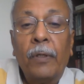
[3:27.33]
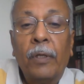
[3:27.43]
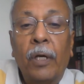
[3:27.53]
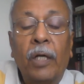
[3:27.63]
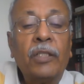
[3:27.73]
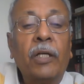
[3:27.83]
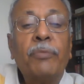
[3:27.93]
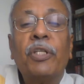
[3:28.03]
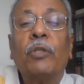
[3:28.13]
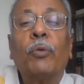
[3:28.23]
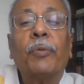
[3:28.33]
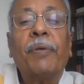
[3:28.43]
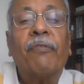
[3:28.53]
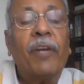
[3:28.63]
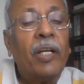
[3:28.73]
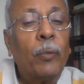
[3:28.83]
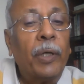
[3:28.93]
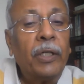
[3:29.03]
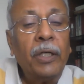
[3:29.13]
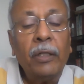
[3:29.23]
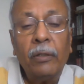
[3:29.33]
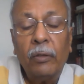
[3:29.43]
A term sheet could be very quickly